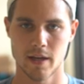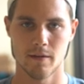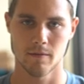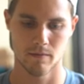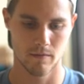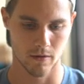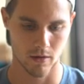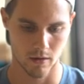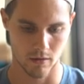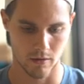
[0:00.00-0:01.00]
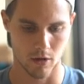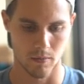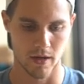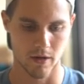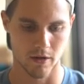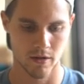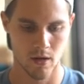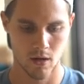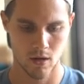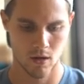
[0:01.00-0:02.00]
say for beginners,
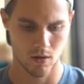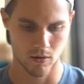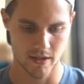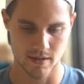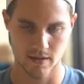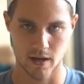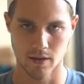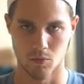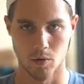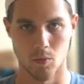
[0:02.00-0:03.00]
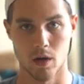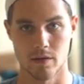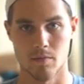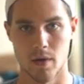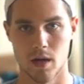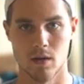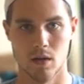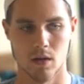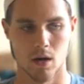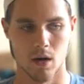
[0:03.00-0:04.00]
let's just say that we want to make
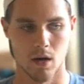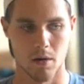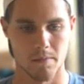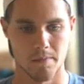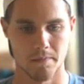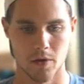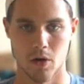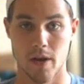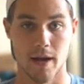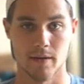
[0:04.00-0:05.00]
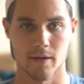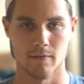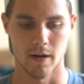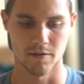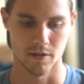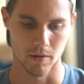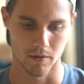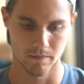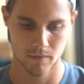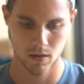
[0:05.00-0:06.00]
it $9.95 shipping.
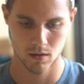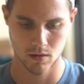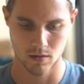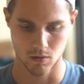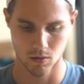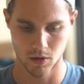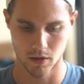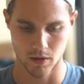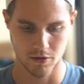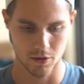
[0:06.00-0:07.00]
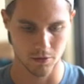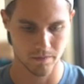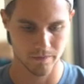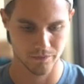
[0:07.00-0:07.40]
So what we're going to do